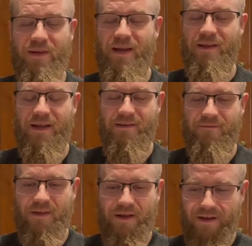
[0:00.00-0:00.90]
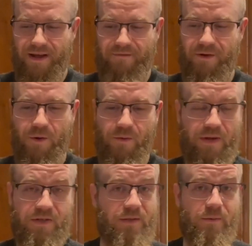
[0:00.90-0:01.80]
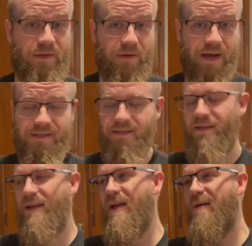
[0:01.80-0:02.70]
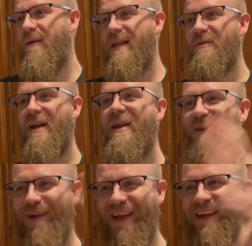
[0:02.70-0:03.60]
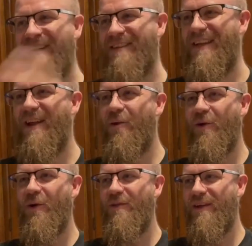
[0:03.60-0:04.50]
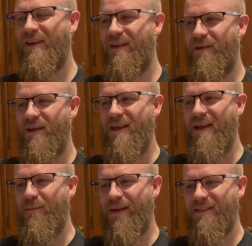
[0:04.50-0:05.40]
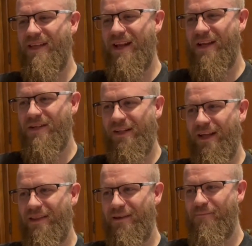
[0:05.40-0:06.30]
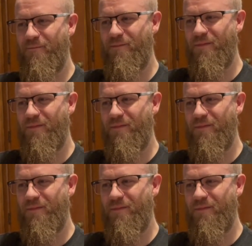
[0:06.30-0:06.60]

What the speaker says: I have no issue with you guys, but that's what I hear in my head because I don't know the Mexican national anthem.